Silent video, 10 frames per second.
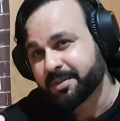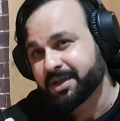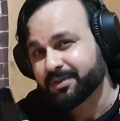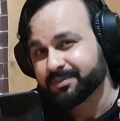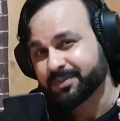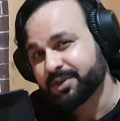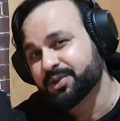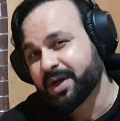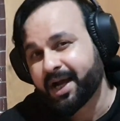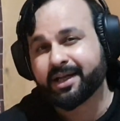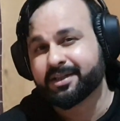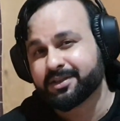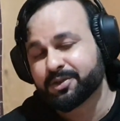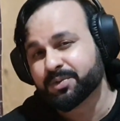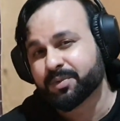I mean, you had
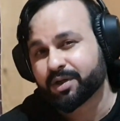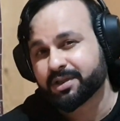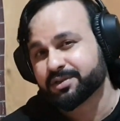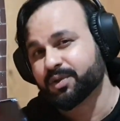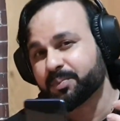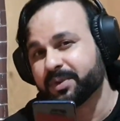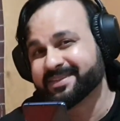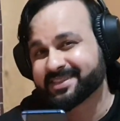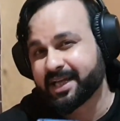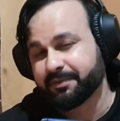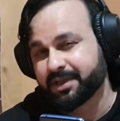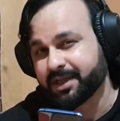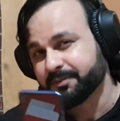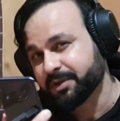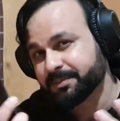two models, OnePlus
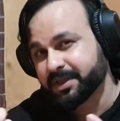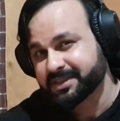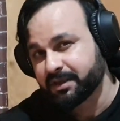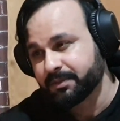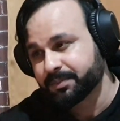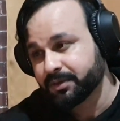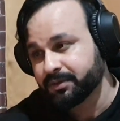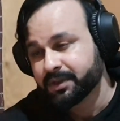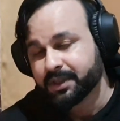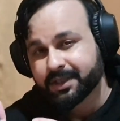7 and OnePlus 7 Pro.